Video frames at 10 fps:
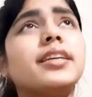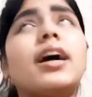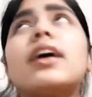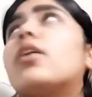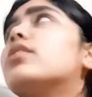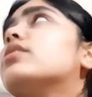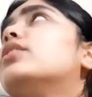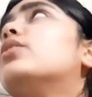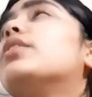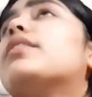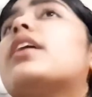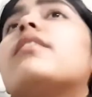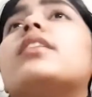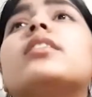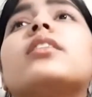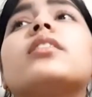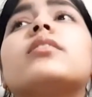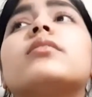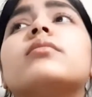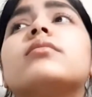I honestly don't even have anything
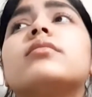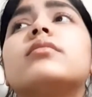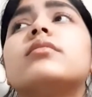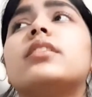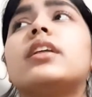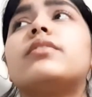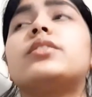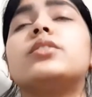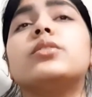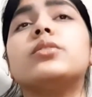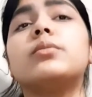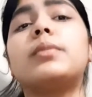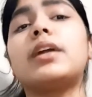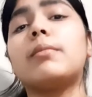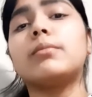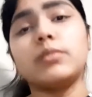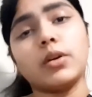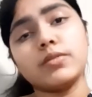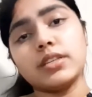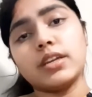left to do, but I'm
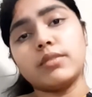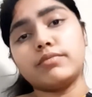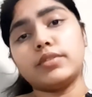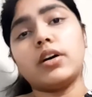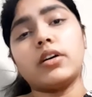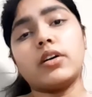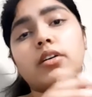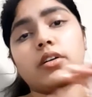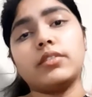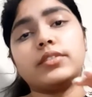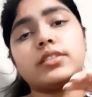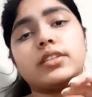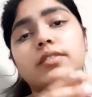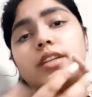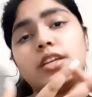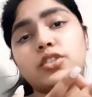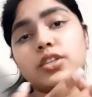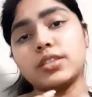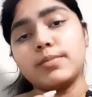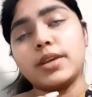obviously gonna vlog all the stuff that I
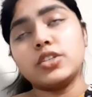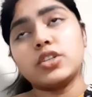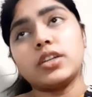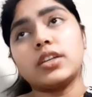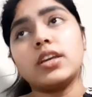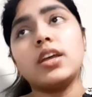just mentioned.